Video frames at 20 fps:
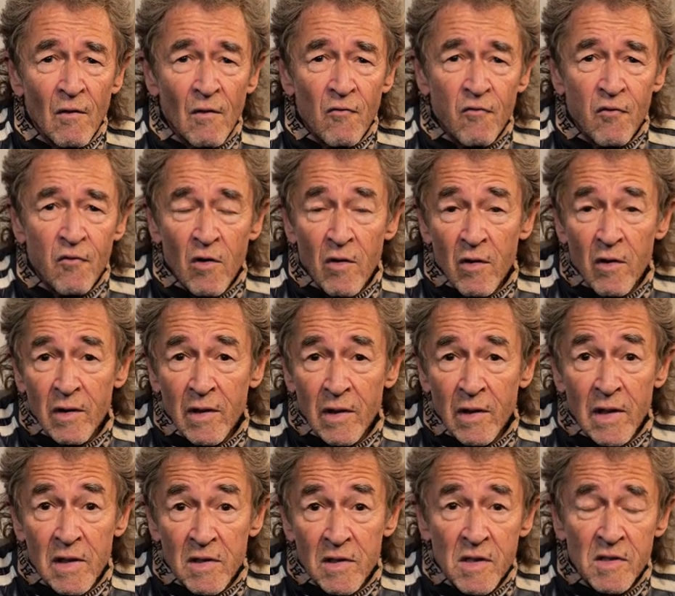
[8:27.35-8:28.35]
for
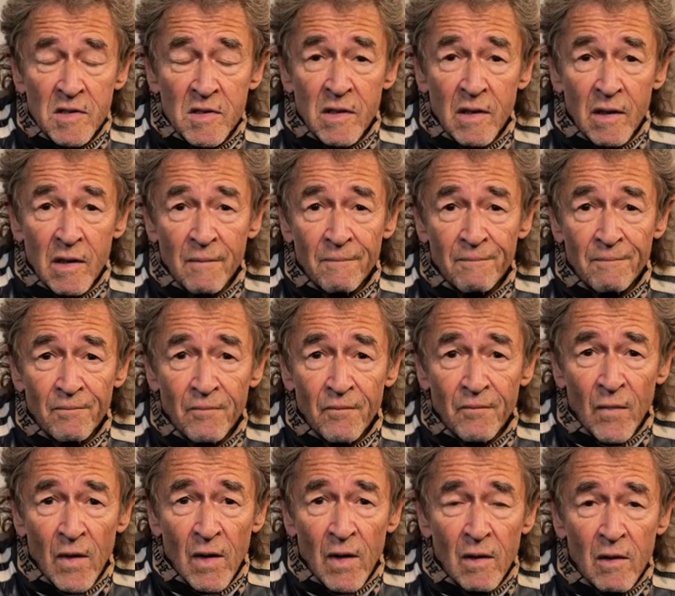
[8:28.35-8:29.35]
an existing
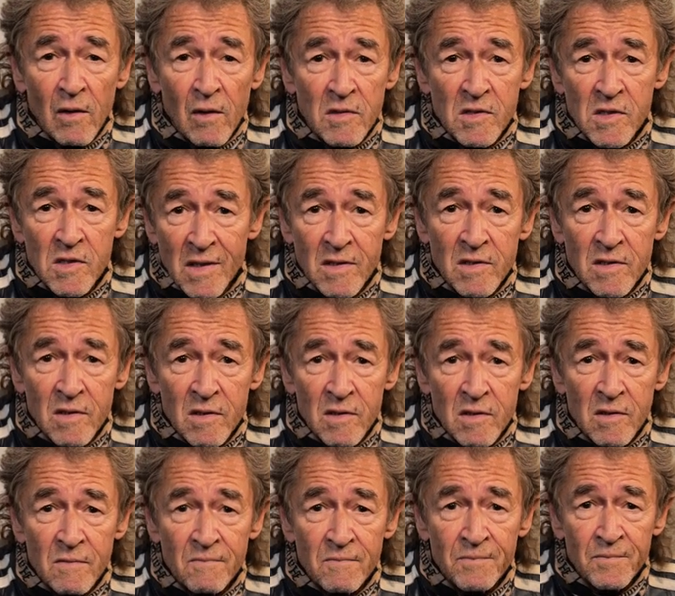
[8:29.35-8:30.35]

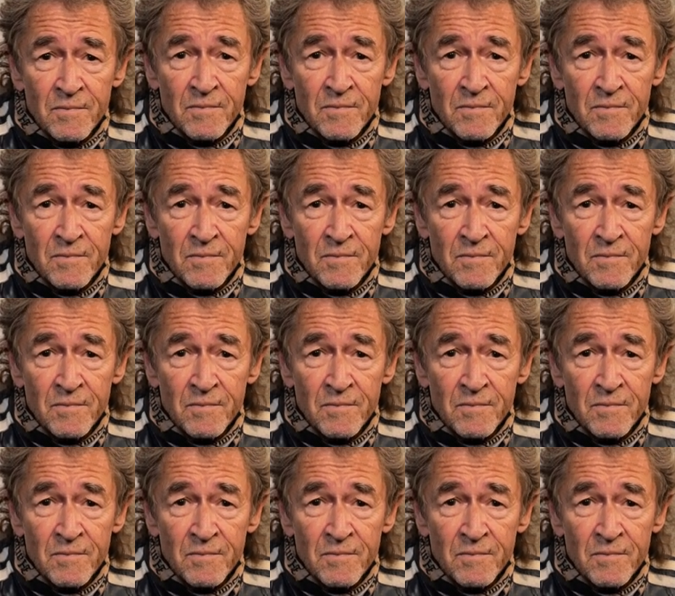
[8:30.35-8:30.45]
consensus